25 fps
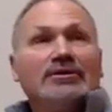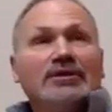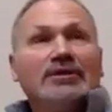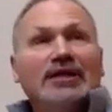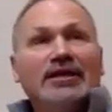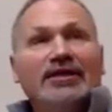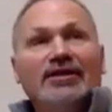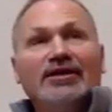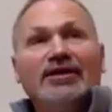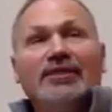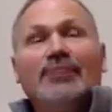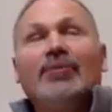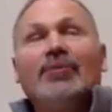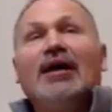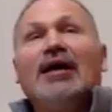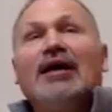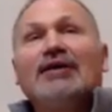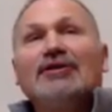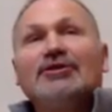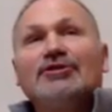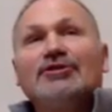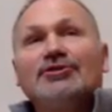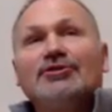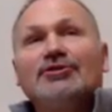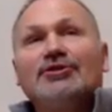in the
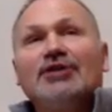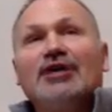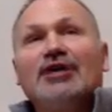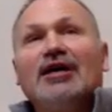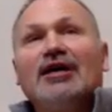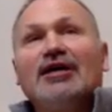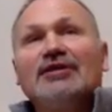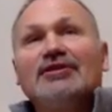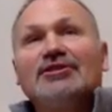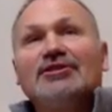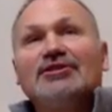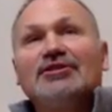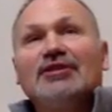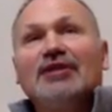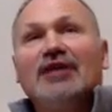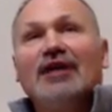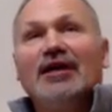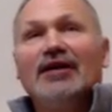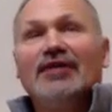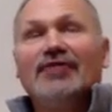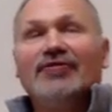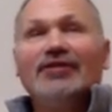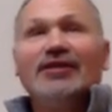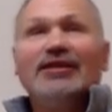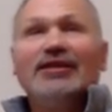Apostle John's
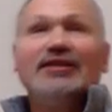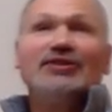life. It